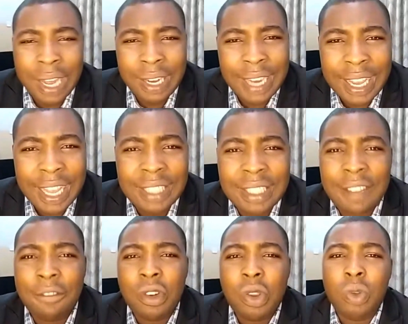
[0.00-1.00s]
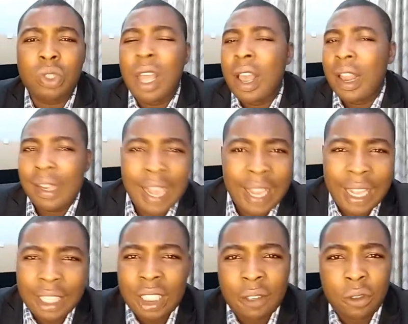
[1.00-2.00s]
negative news,
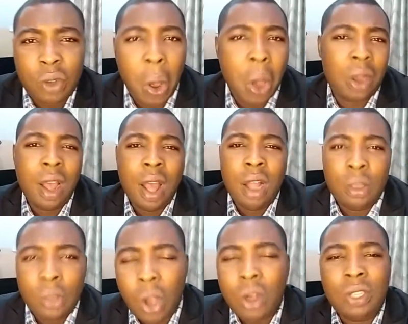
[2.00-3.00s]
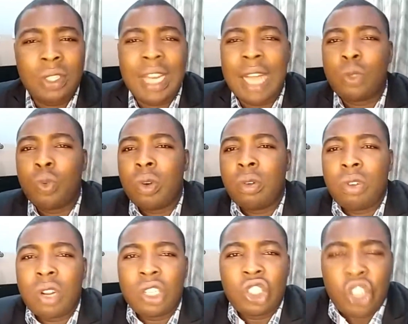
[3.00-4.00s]
negative talks that will
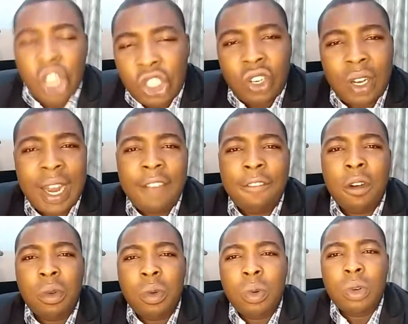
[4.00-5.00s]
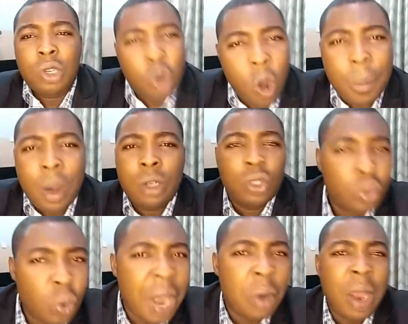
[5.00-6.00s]
not change your life for good, come on, do
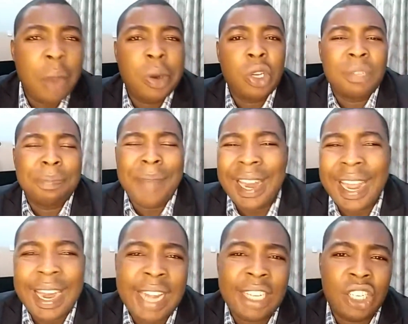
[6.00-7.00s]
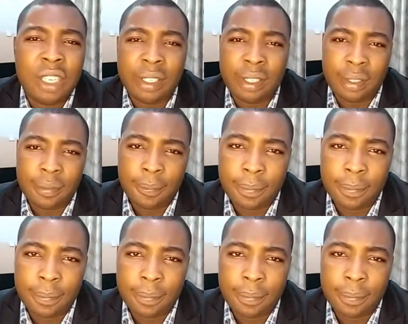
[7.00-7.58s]
away with those bad energies.